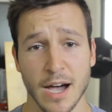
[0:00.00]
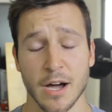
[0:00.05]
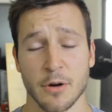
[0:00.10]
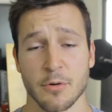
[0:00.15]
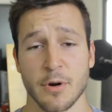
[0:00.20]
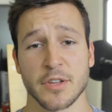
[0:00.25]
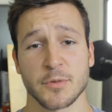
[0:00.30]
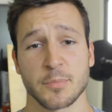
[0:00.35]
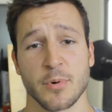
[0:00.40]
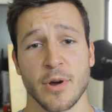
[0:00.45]

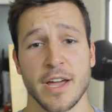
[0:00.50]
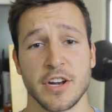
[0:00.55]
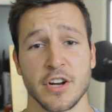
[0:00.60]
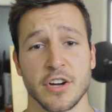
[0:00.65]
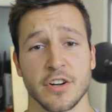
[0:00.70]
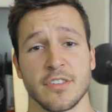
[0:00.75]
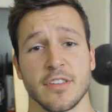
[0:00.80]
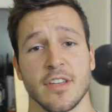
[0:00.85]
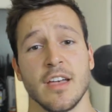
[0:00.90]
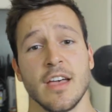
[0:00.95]

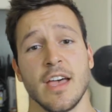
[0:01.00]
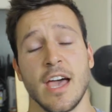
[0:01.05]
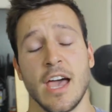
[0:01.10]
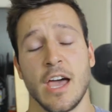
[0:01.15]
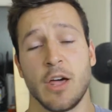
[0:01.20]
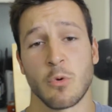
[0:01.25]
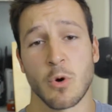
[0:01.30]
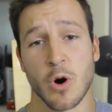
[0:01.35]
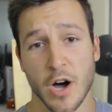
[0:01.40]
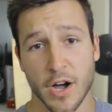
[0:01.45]
respirators
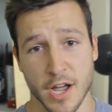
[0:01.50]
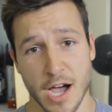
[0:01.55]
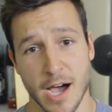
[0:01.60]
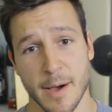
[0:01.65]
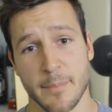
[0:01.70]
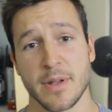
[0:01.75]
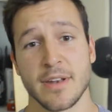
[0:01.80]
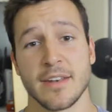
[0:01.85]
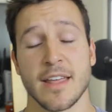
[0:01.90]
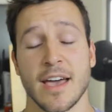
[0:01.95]
and walk
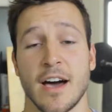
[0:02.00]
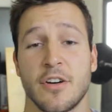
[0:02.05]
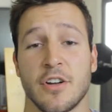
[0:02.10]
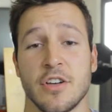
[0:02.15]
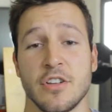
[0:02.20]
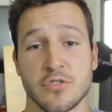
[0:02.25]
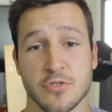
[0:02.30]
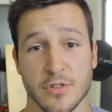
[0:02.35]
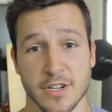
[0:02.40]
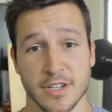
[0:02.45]
up and down a
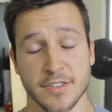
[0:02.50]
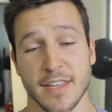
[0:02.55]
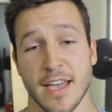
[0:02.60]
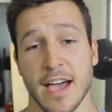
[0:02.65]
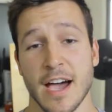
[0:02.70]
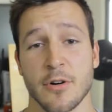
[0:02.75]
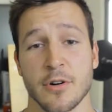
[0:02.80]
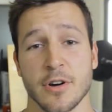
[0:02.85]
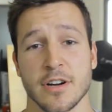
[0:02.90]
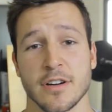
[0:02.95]
drill
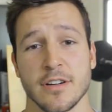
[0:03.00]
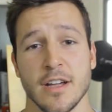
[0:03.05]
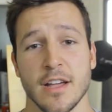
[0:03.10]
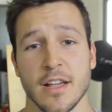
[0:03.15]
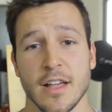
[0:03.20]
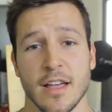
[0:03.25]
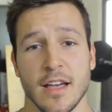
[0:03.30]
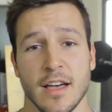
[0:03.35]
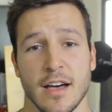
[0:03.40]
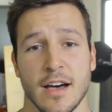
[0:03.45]
tower.
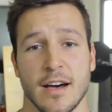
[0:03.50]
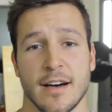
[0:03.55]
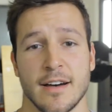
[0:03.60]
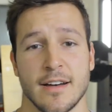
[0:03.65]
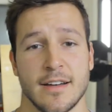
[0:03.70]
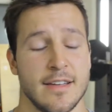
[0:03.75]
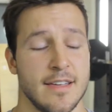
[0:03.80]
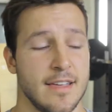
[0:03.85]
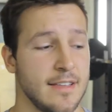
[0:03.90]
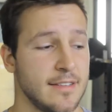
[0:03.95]

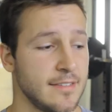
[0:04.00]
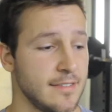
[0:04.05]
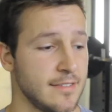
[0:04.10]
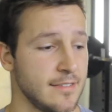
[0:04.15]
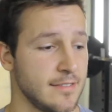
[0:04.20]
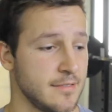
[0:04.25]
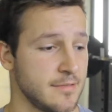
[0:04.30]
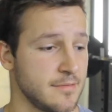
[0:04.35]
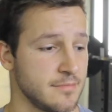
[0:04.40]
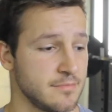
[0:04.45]

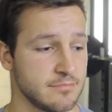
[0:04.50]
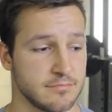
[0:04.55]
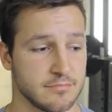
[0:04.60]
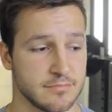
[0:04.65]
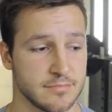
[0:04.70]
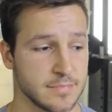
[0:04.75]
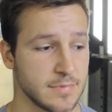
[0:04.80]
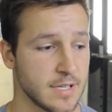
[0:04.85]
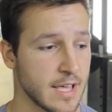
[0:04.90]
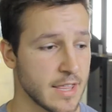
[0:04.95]
It's
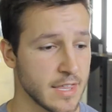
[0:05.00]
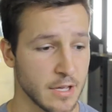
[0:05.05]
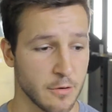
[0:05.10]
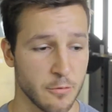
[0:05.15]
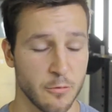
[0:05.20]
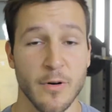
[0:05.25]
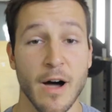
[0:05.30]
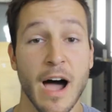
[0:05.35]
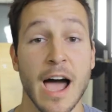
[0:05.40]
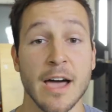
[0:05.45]
I think
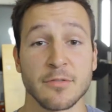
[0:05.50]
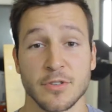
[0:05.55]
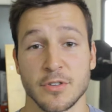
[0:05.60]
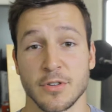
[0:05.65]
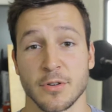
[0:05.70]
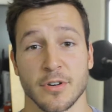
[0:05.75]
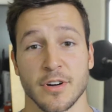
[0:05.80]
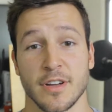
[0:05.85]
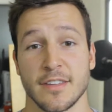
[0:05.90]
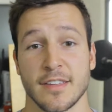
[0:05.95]
5
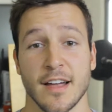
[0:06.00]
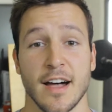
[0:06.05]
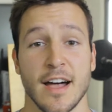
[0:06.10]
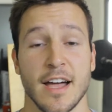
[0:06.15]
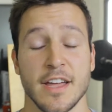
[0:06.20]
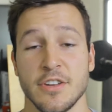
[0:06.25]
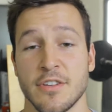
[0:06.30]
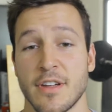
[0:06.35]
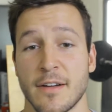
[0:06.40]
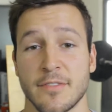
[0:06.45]
stories high,
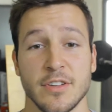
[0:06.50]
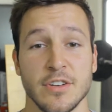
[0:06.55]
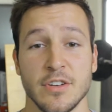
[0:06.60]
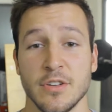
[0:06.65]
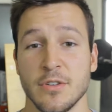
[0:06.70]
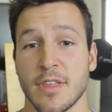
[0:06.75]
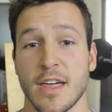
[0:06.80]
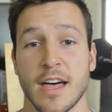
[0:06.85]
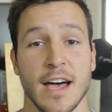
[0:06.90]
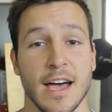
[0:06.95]
and you'd have to
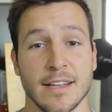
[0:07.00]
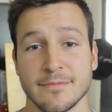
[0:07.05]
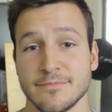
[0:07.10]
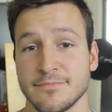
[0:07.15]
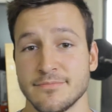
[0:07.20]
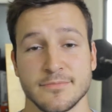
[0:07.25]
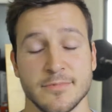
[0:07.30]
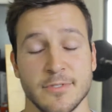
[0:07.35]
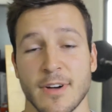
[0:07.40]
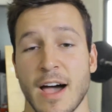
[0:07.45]
do
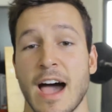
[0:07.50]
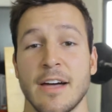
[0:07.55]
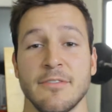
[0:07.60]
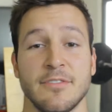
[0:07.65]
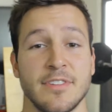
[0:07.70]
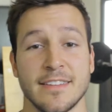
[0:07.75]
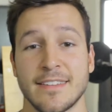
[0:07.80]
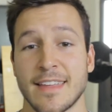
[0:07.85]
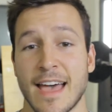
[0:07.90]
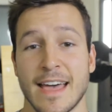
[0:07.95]
that 5
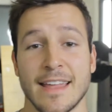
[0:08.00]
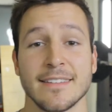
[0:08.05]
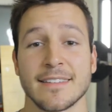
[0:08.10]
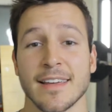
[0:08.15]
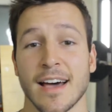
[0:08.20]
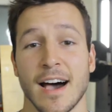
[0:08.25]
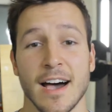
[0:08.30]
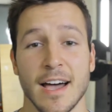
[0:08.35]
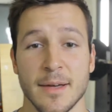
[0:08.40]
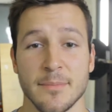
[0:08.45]
to 10
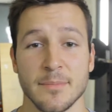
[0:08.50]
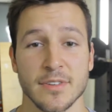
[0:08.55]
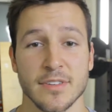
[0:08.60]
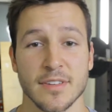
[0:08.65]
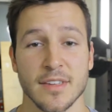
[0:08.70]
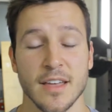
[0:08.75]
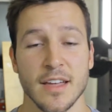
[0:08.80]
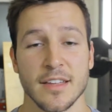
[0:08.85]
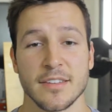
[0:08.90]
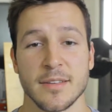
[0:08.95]

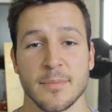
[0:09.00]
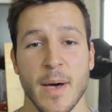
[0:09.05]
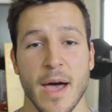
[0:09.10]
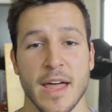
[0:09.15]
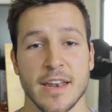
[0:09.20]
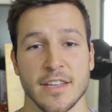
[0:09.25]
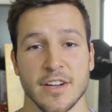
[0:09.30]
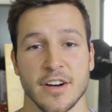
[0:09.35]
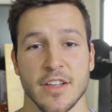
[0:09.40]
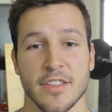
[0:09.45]
times
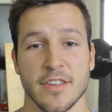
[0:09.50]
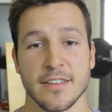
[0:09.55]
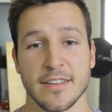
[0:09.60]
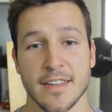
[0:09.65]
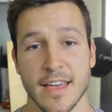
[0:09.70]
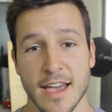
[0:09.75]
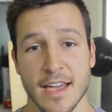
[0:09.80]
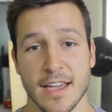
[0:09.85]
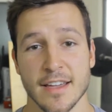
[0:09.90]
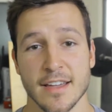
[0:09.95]
depending on the
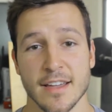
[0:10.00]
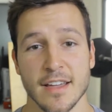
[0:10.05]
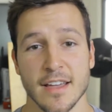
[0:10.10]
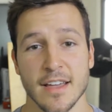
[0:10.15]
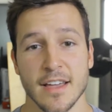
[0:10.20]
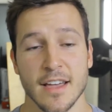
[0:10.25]
day.